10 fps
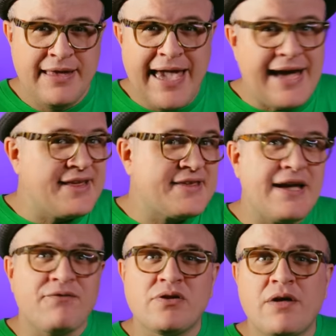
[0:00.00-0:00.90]
Adding
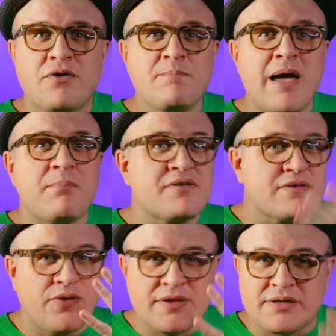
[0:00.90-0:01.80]
several other members
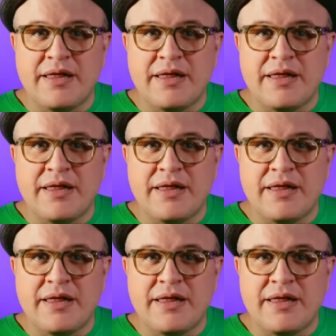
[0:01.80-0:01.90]
to this